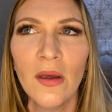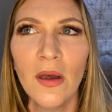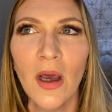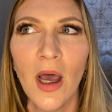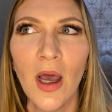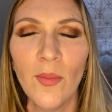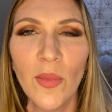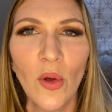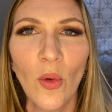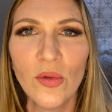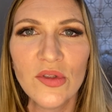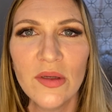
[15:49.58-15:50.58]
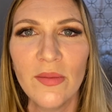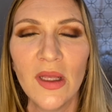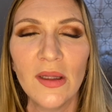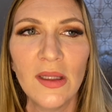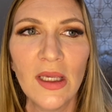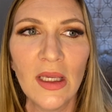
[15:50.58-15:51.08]
but
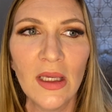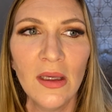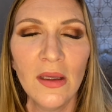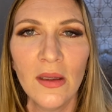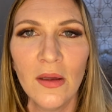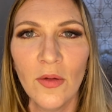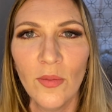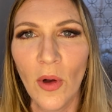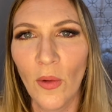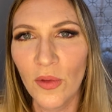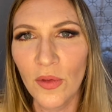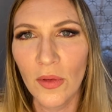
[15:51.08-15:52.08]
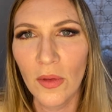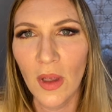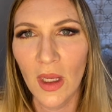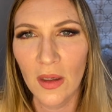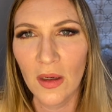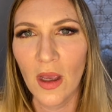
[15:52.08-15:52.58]
ultimately both
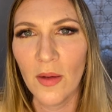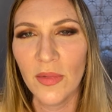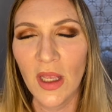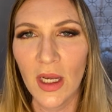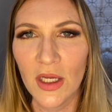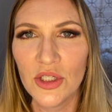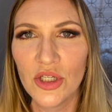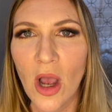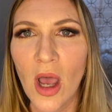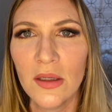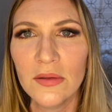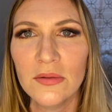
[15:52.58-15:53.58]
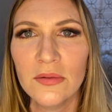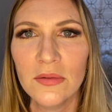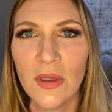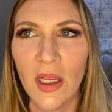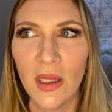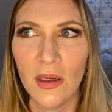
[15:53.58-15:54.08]
ended up getting shot
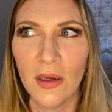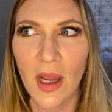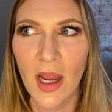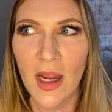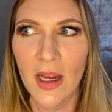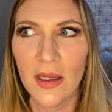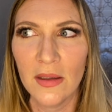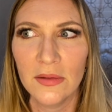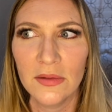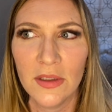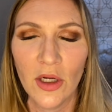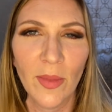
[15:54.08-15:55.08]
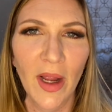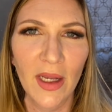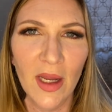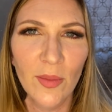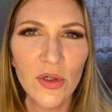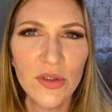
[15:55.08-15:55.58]
in a nearby
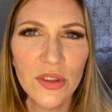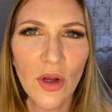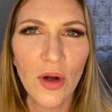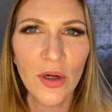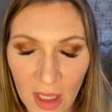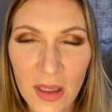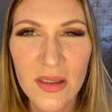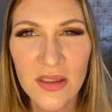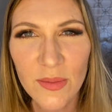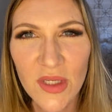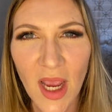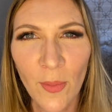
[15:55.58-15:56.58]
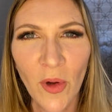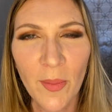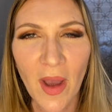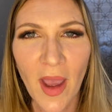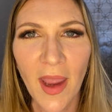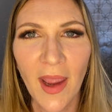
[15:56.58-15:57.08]
neighbor's yard. Some time went
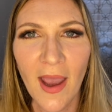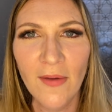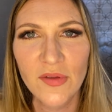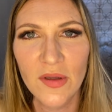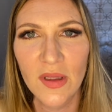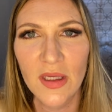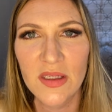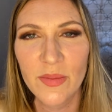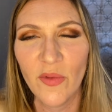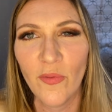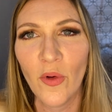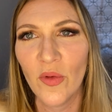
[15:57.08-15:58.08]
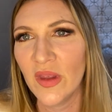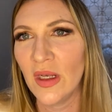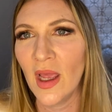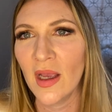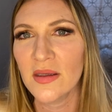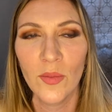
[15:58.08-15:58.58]
by after this before the
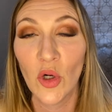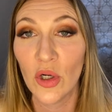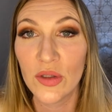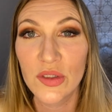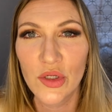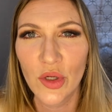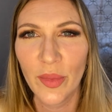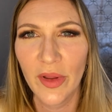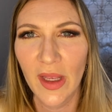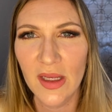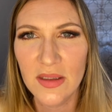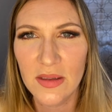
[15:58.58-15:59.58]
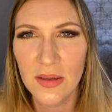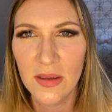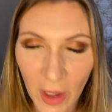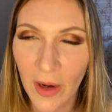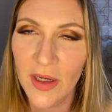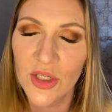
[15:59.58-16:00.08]
next murders took place.
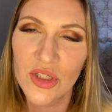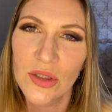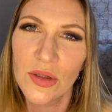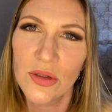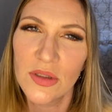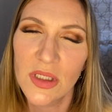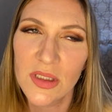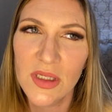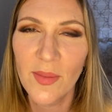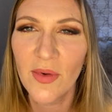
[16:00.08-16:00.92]
In December